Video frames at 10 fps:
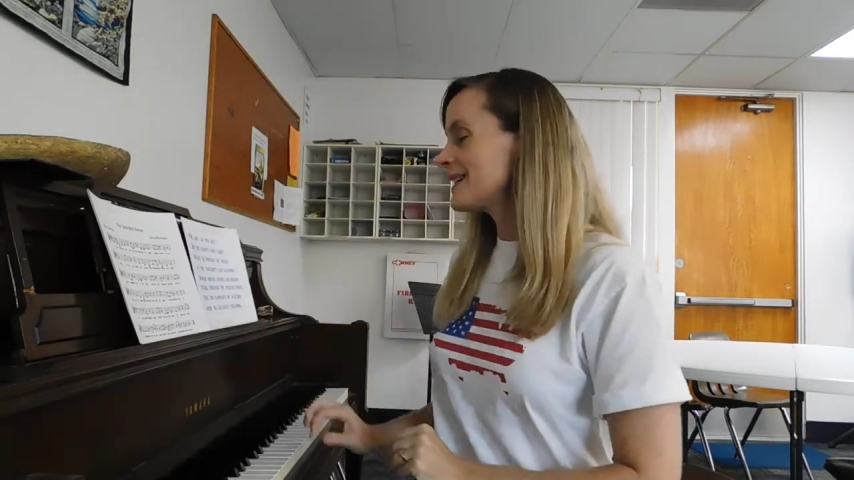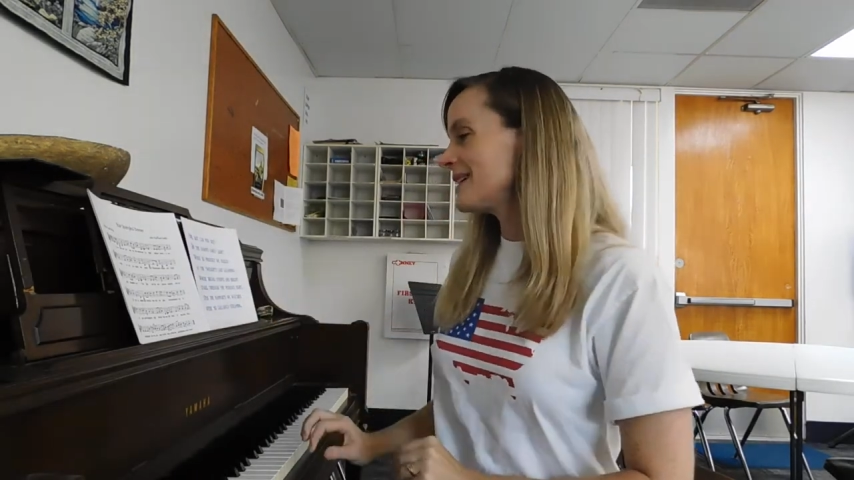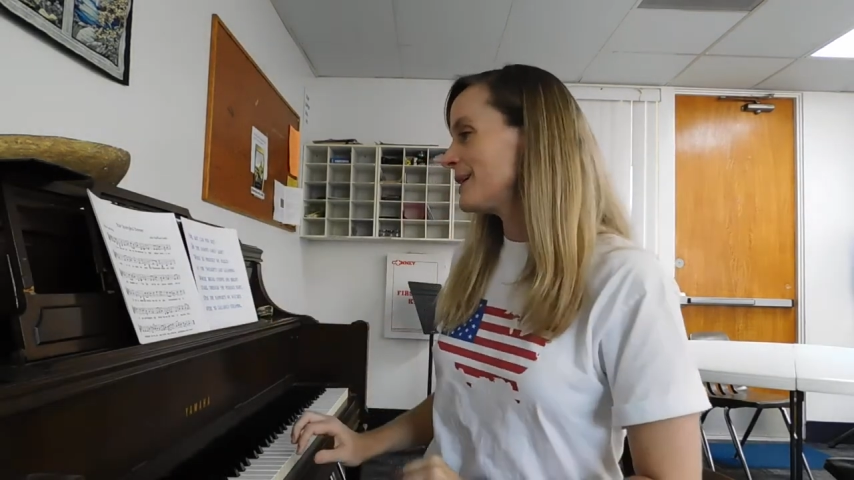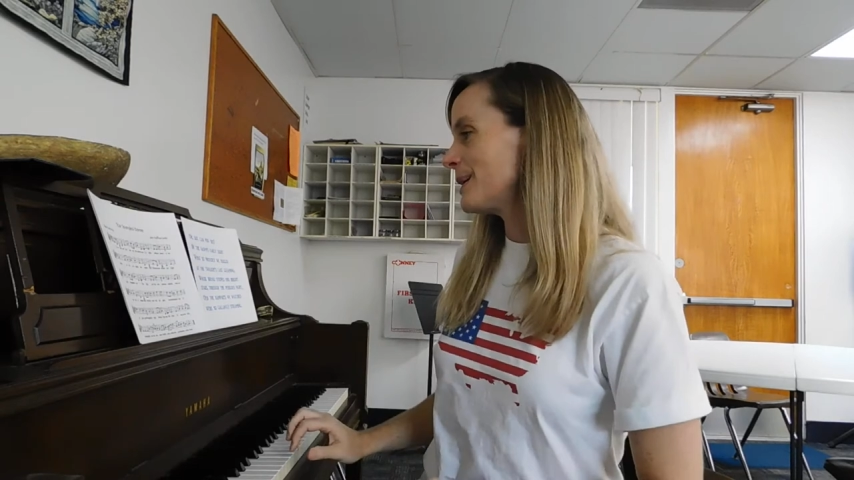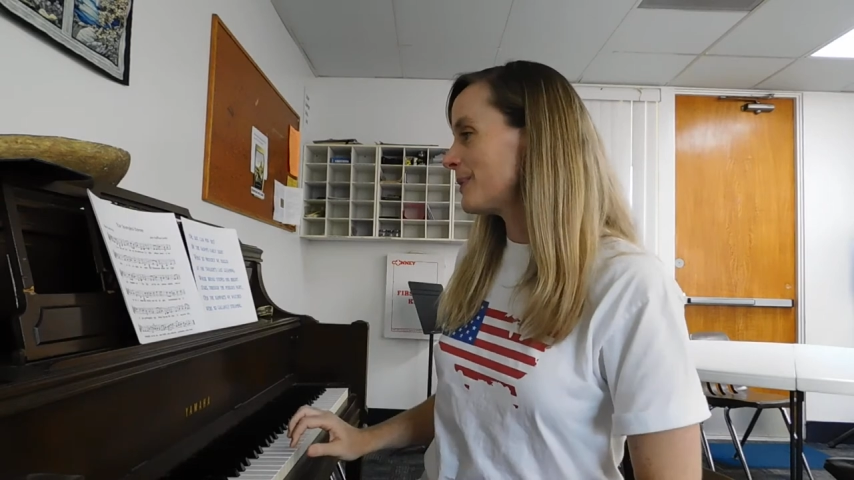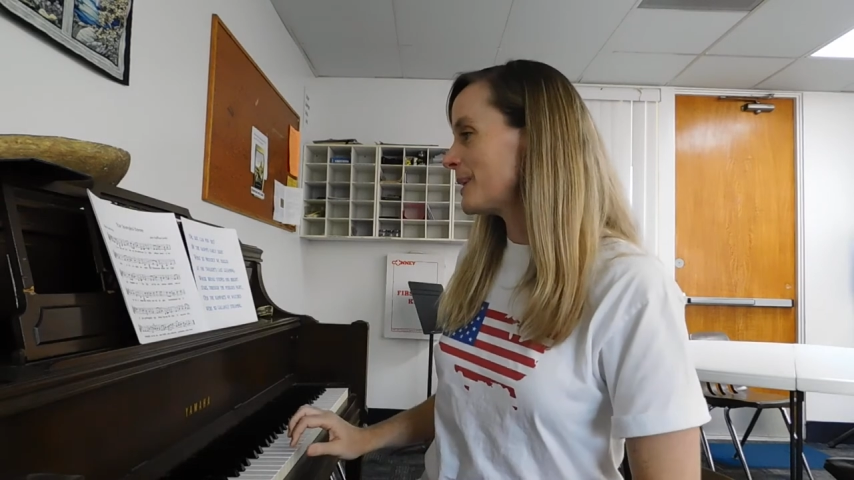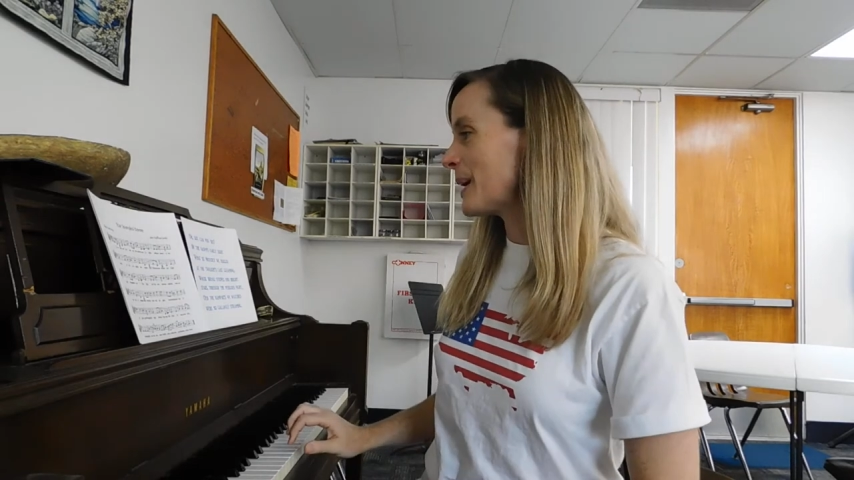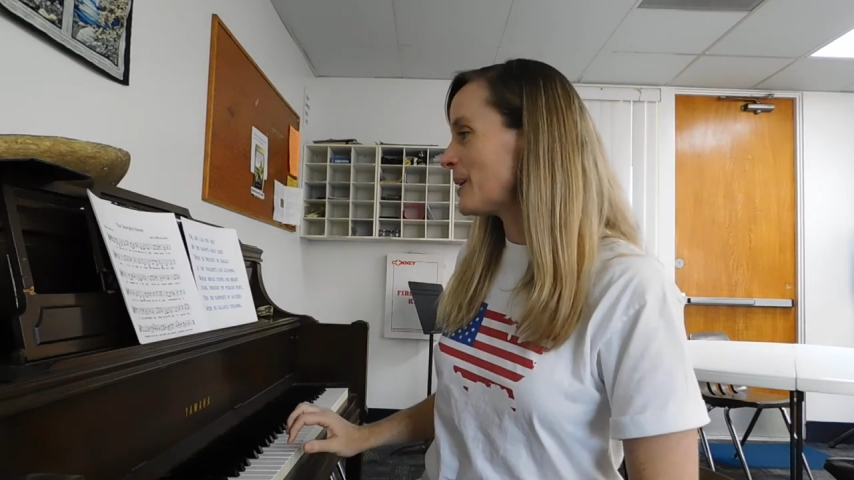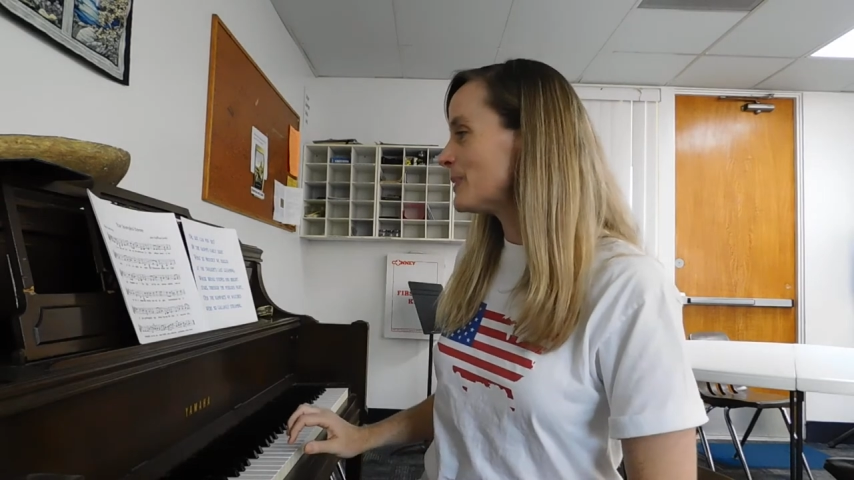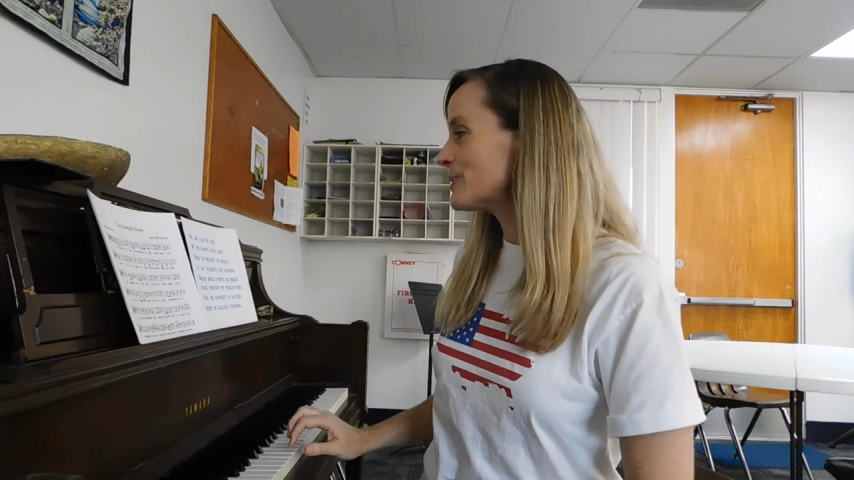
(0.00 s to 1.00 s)
here we
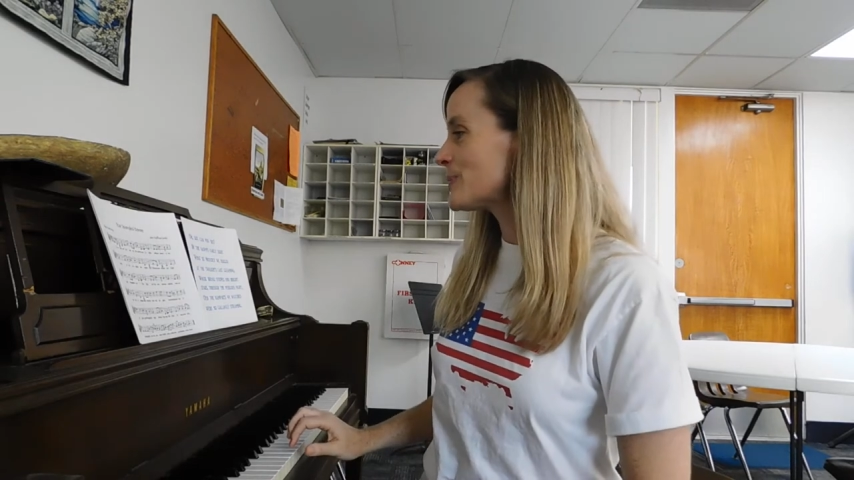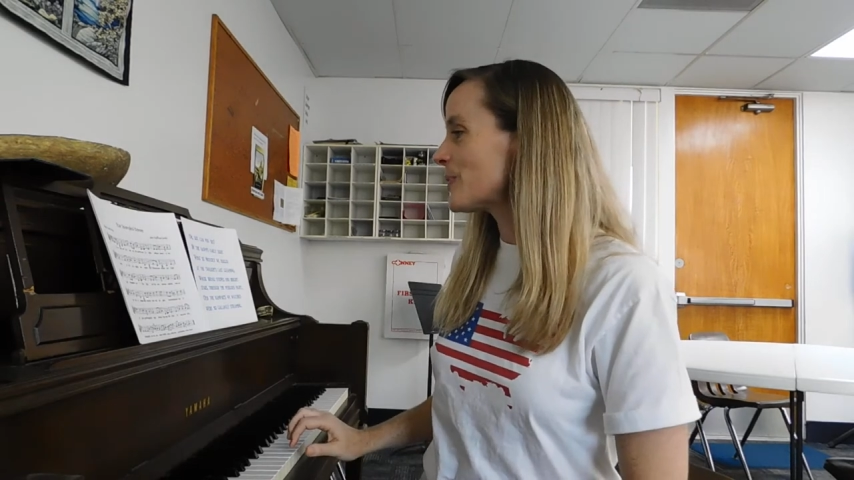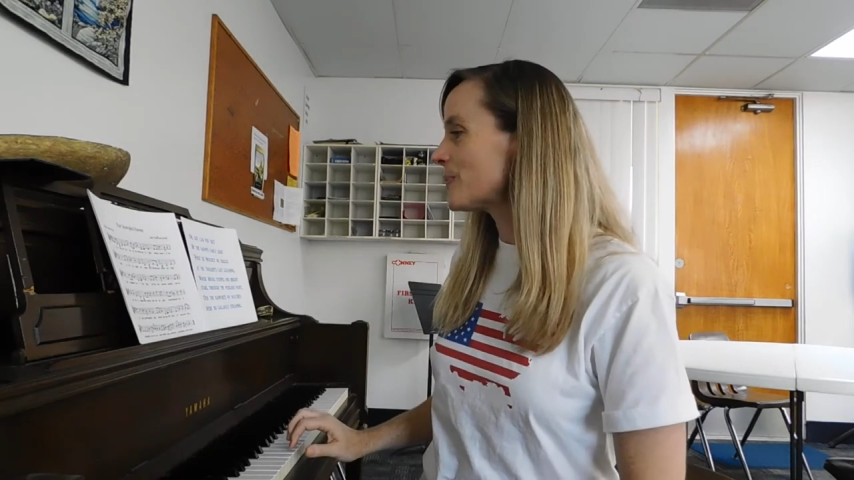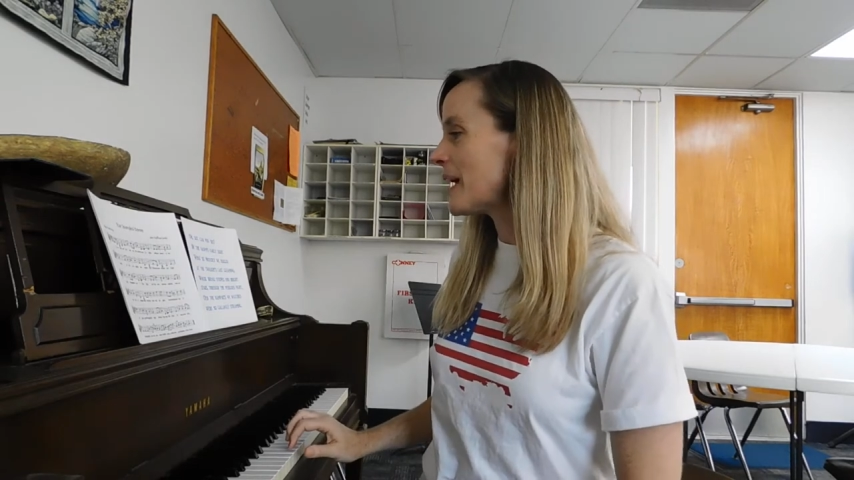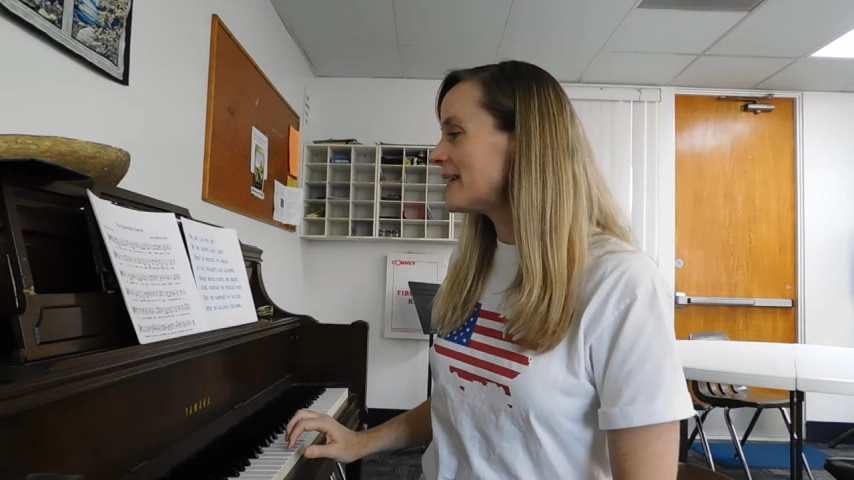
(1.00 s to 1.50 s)
go. So